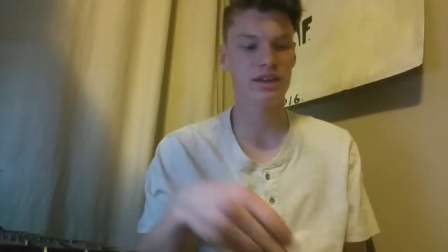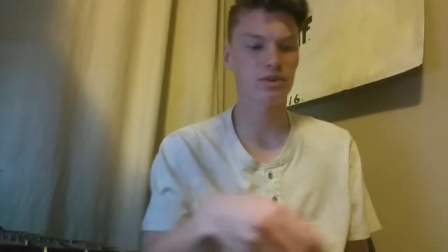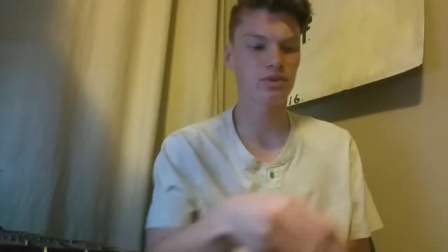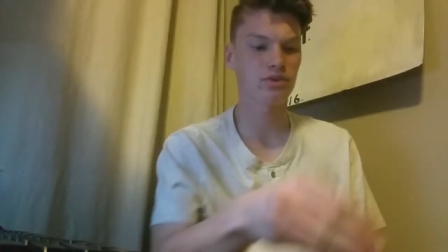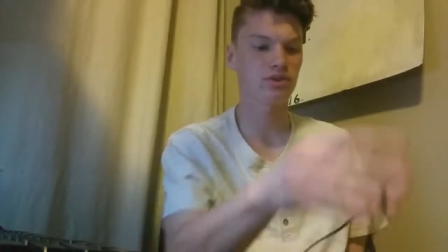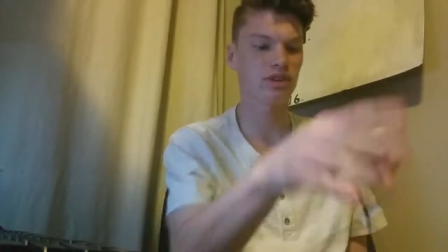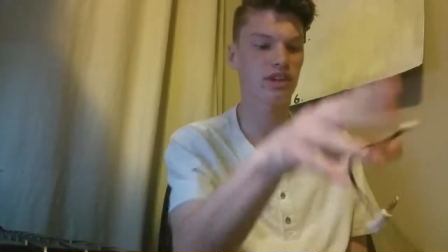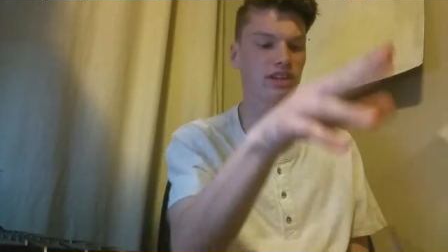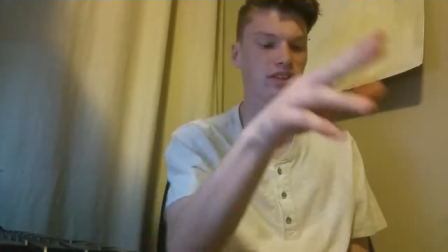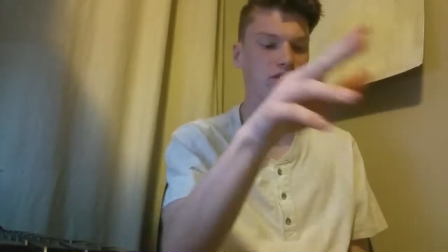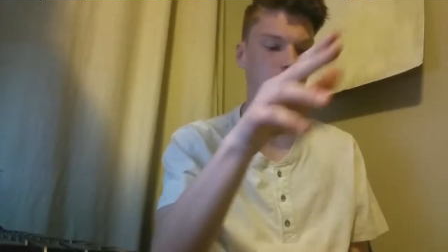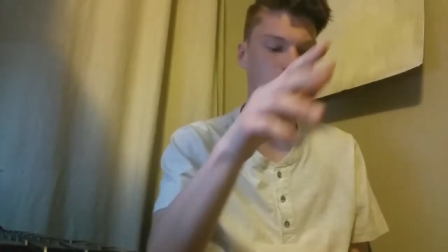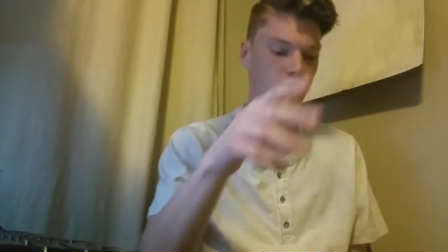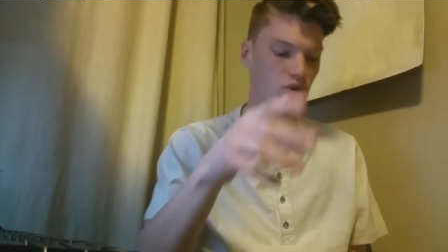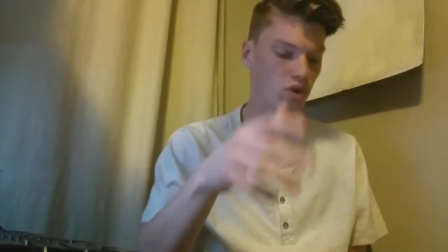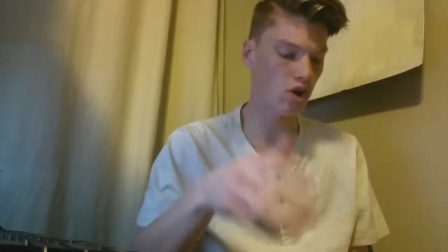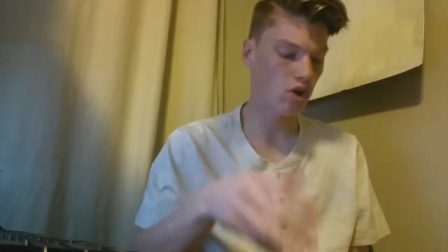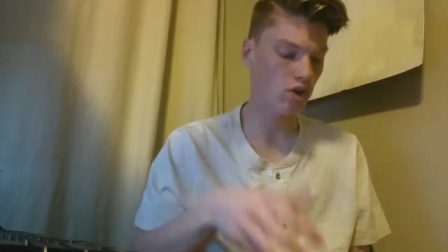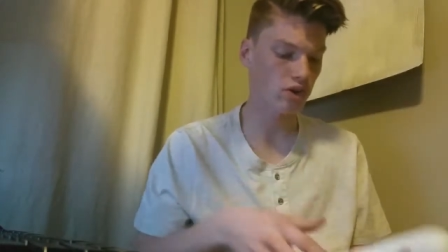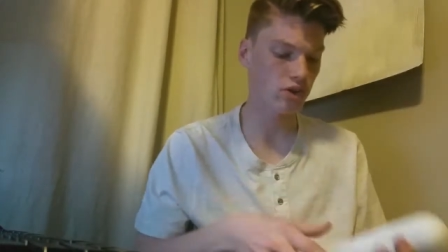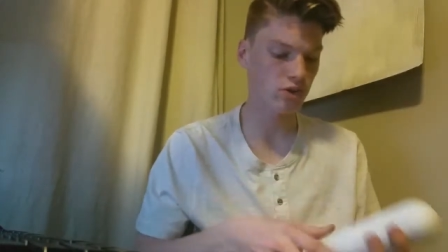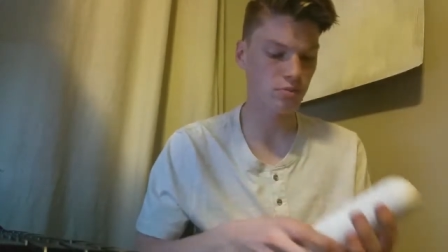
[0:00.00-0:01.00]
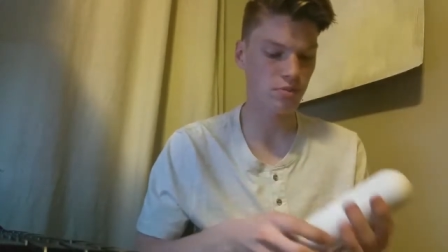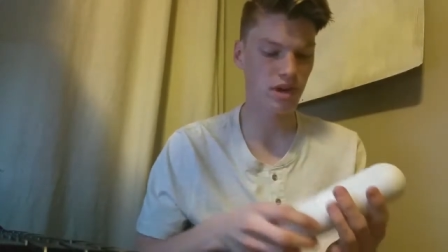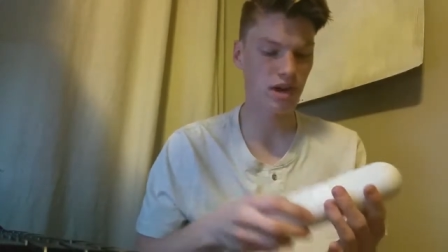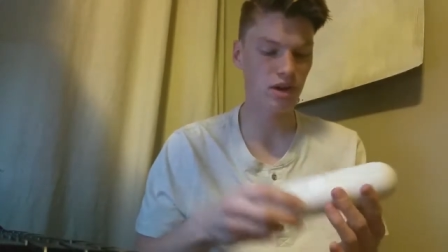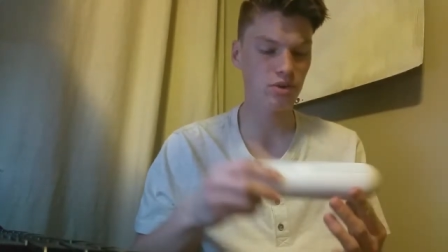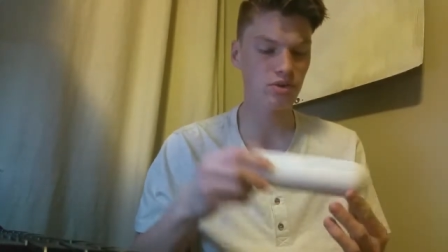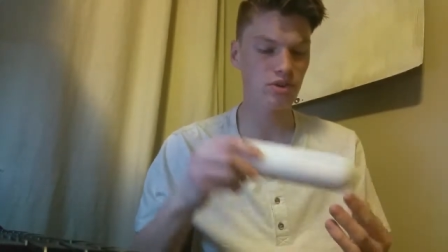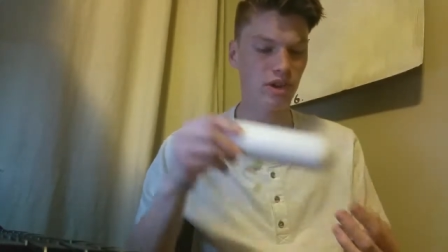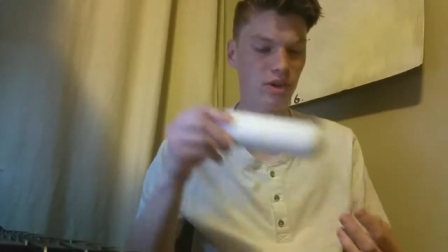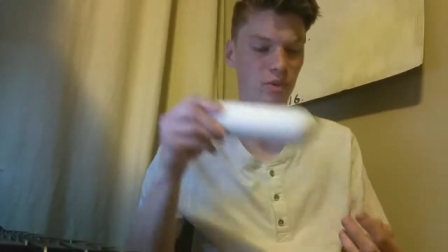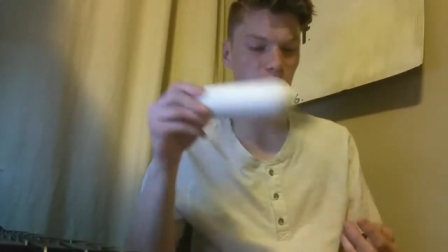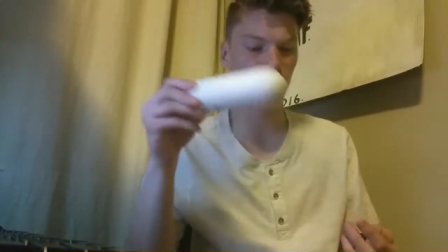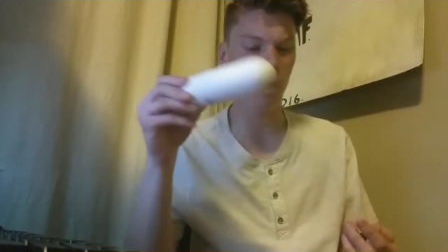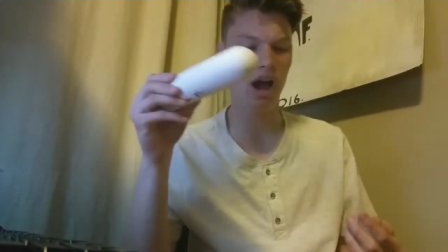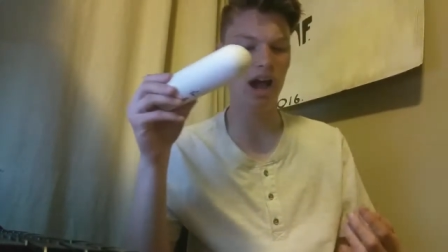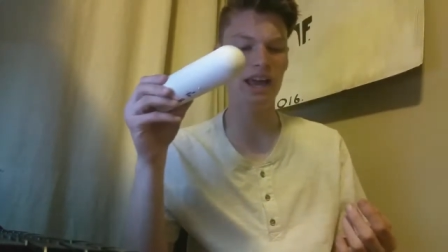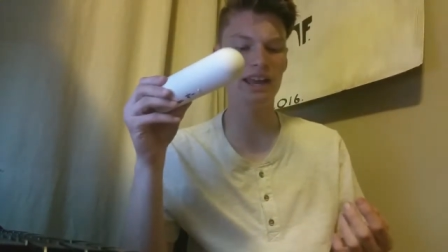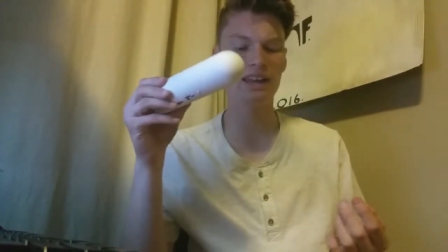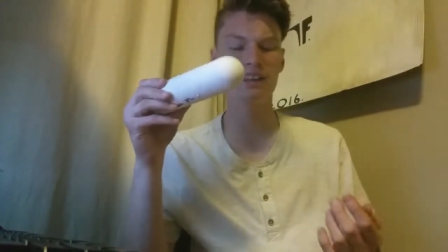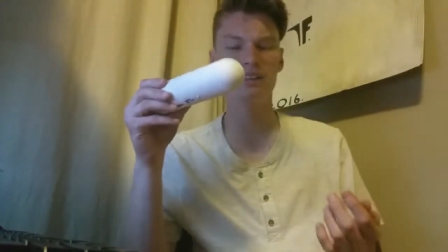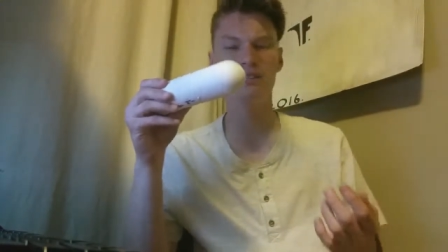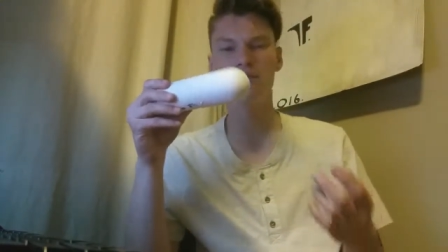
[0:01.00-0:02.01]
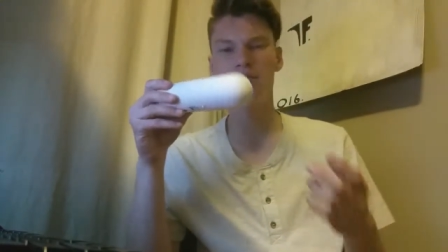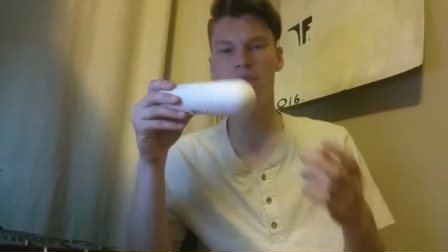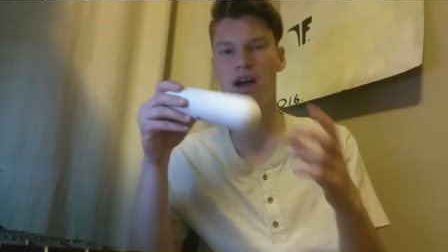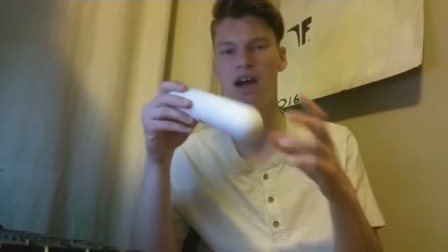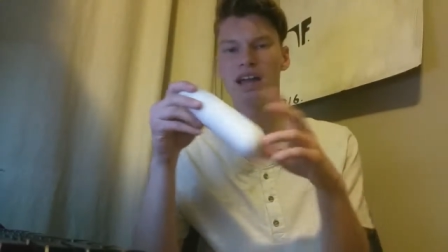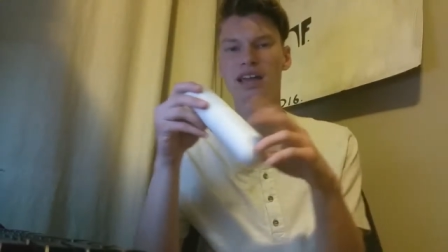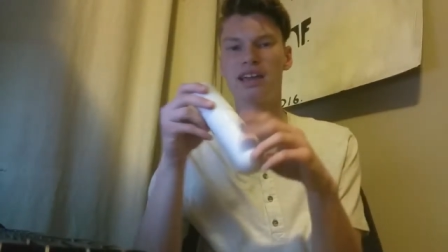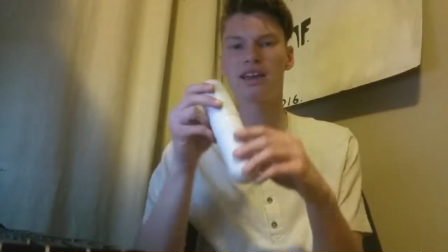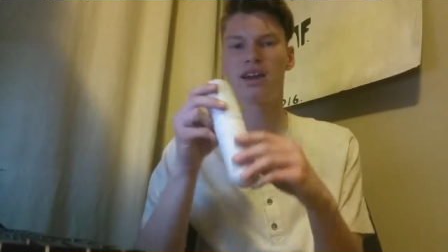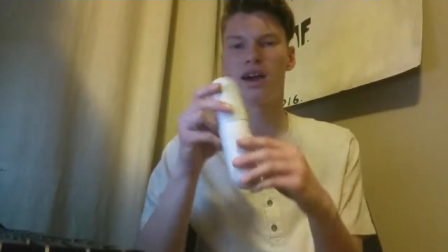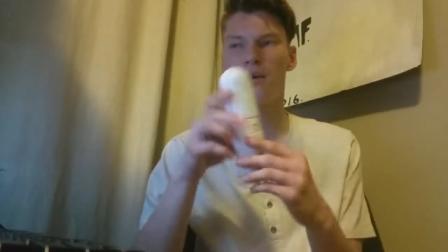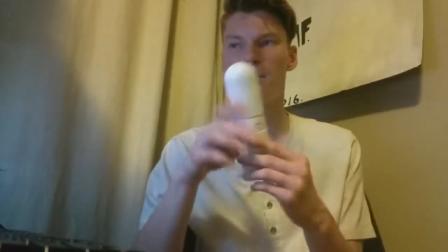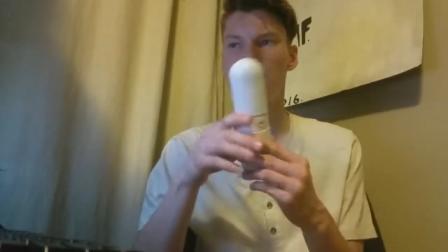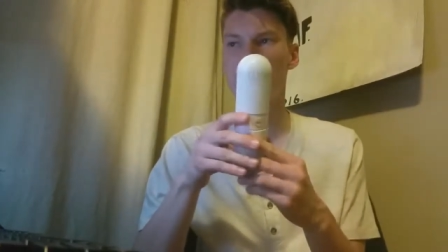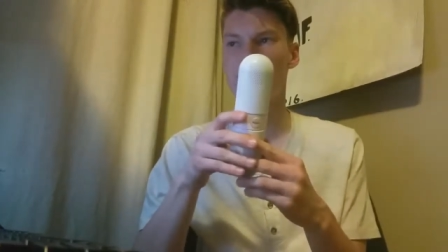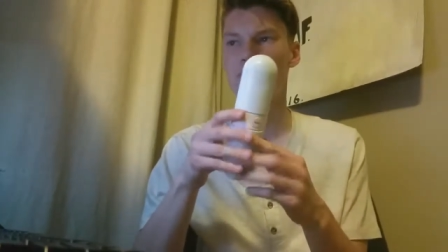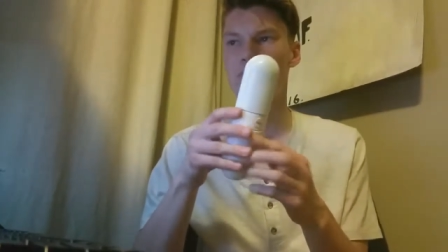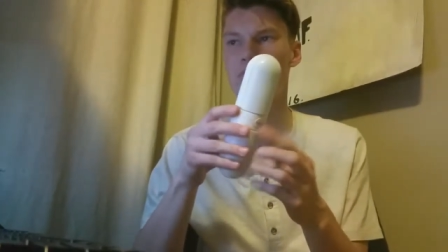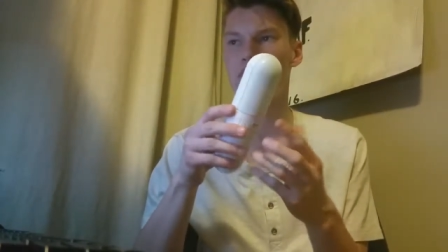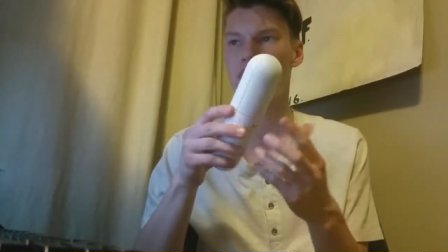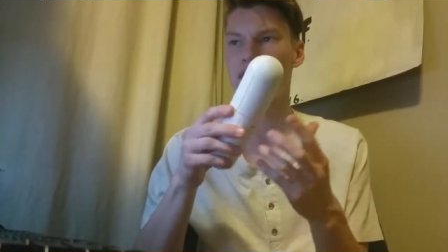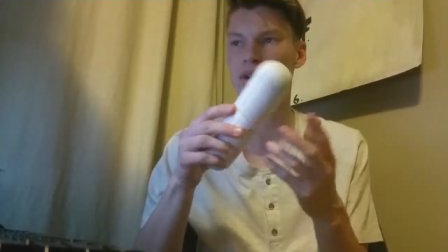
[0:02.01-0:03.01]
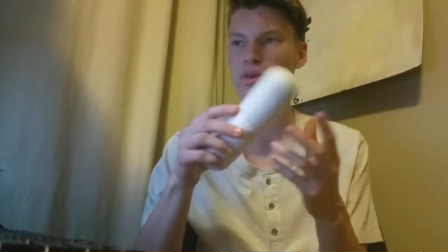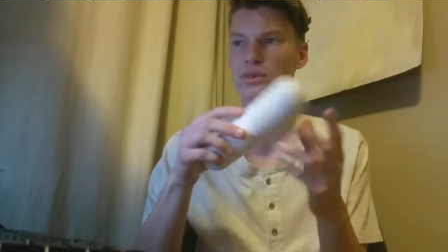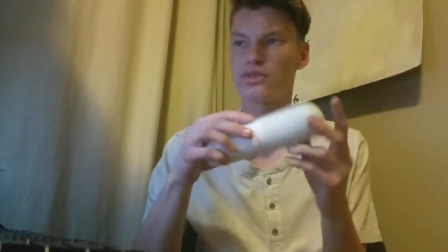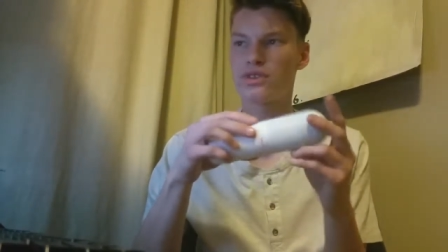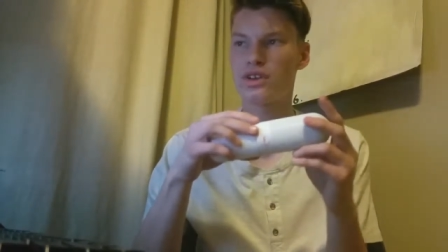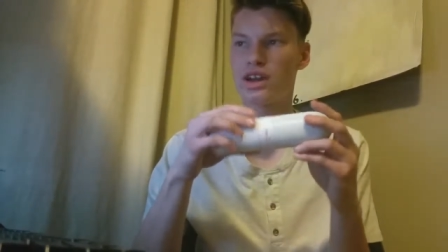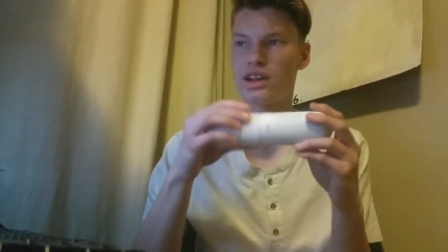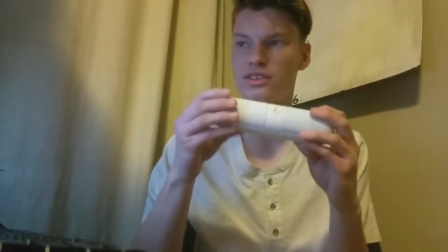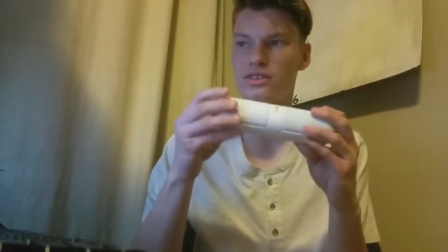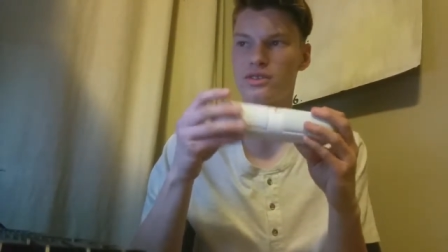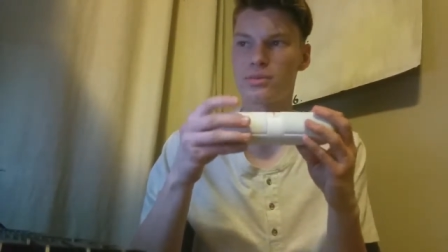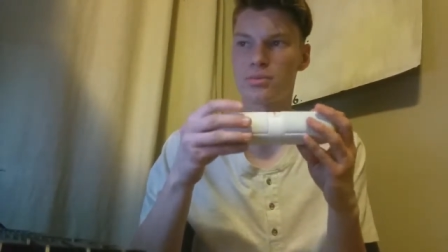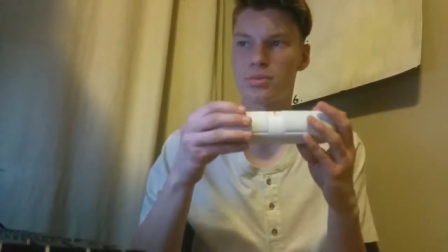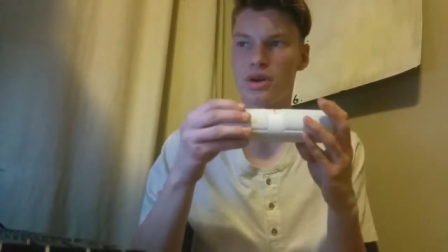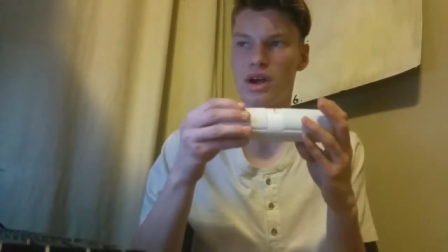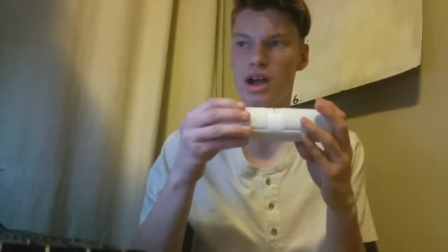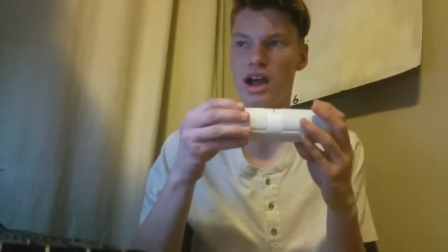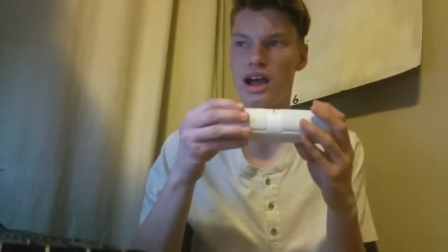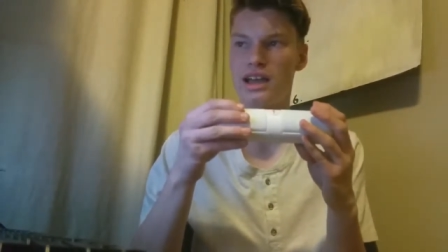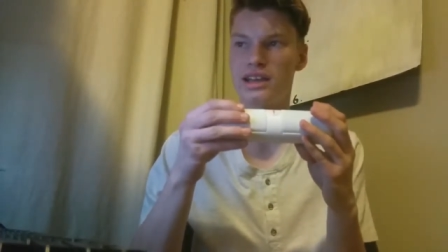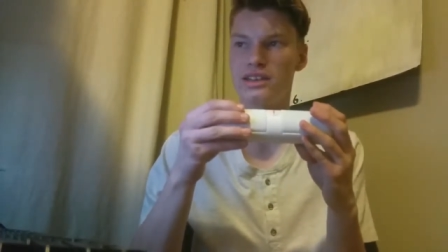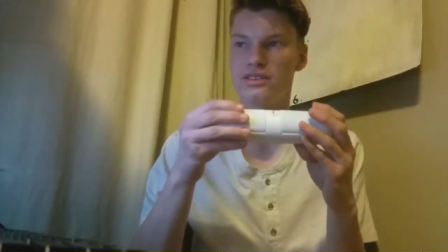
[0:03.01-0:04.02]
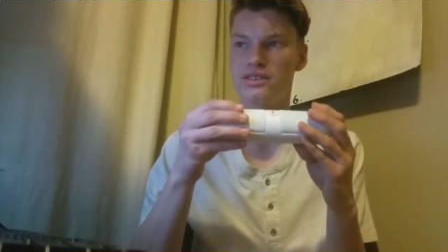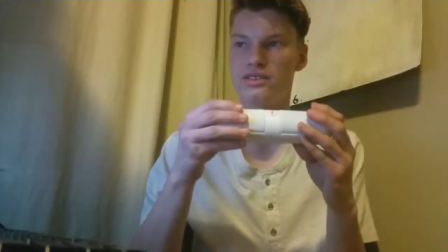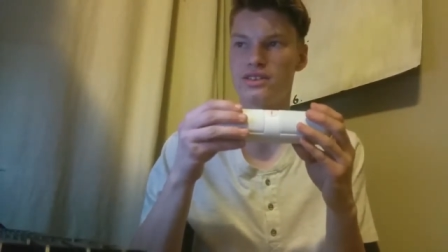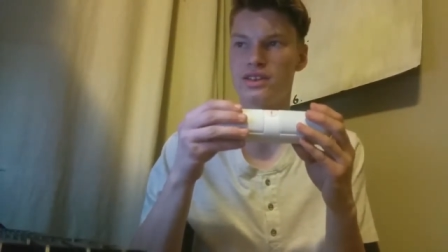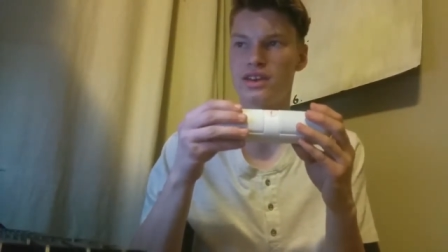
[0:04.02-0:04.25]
It was like $2, but I was like, why didn't mine come with one? I was kind of surprised.